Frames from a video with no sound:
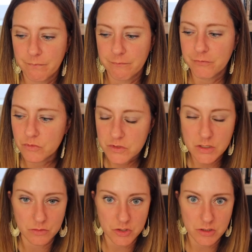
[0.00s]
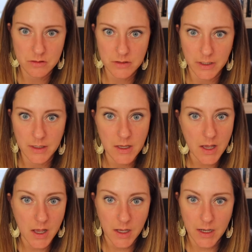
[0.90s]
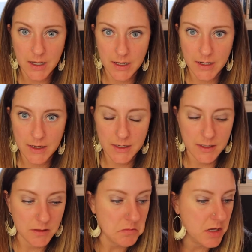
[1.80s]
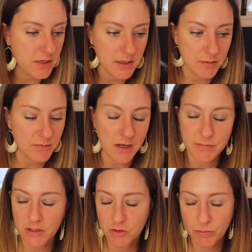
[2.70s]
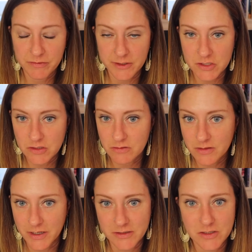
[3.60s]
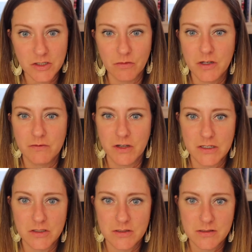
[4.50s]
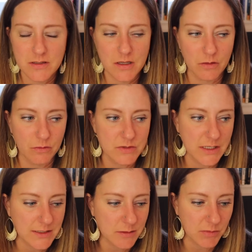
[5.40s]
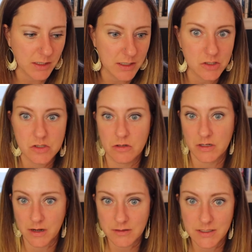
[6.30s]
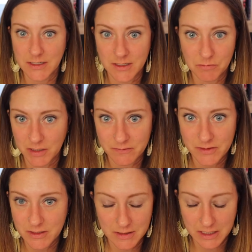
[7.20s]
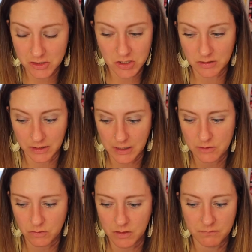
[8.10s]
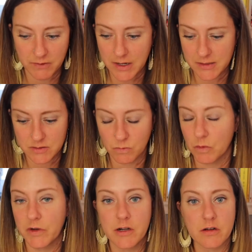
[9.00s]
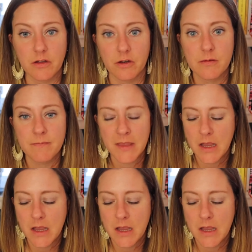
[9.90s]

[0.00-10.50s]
Full disclosure, I am not a medical professional. I don't advise, taking medication or not taking medication. I don't advise one way or another.